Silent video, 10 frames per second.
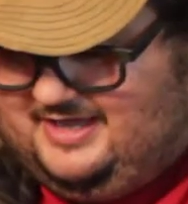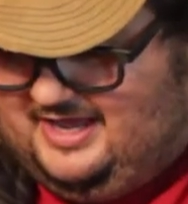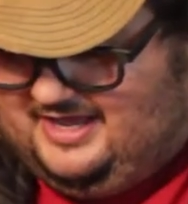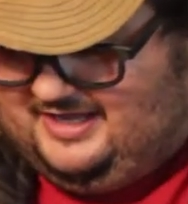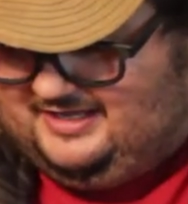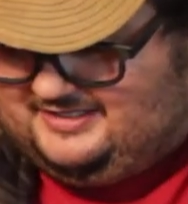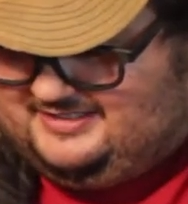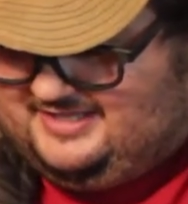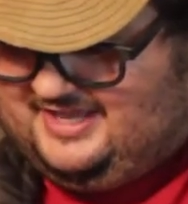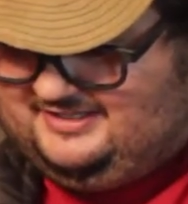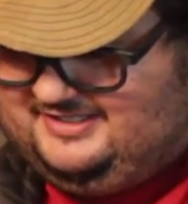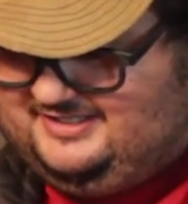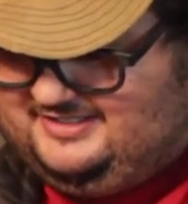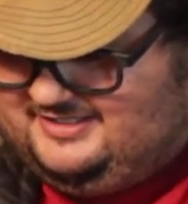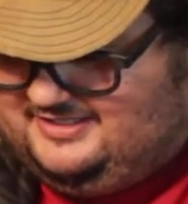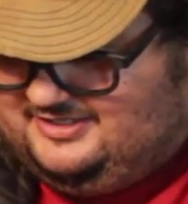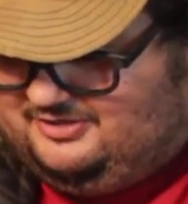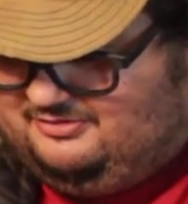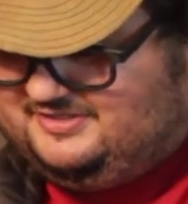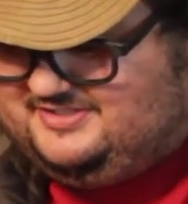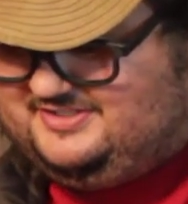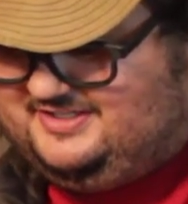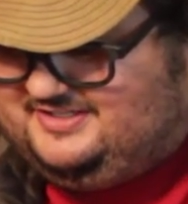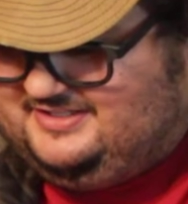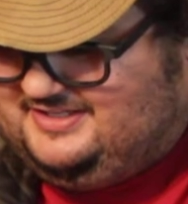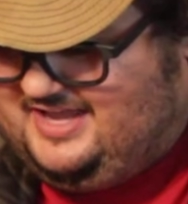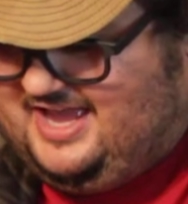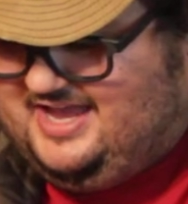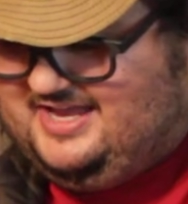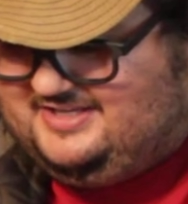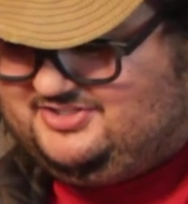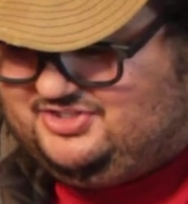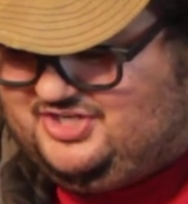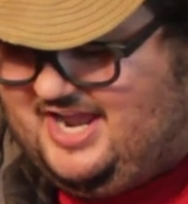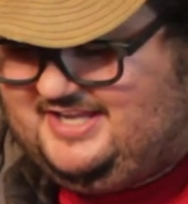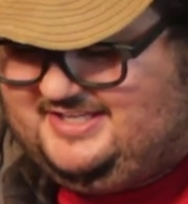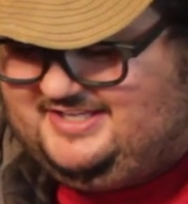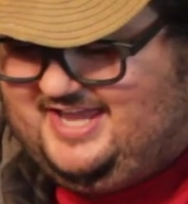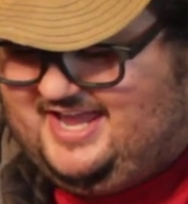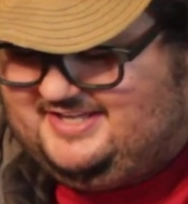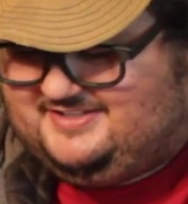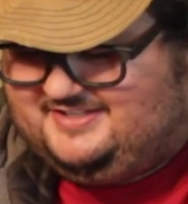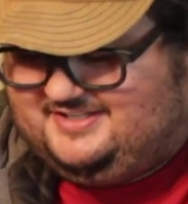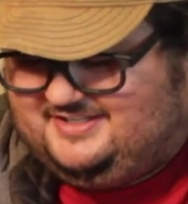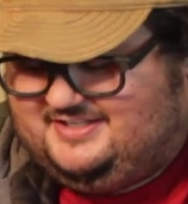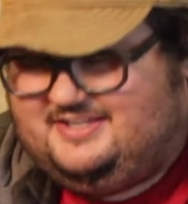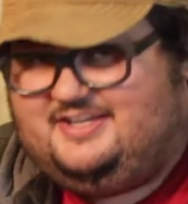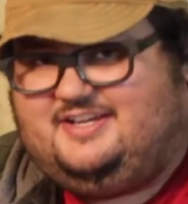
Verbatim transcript: uh, Keely Christian as Jackie Cassidy.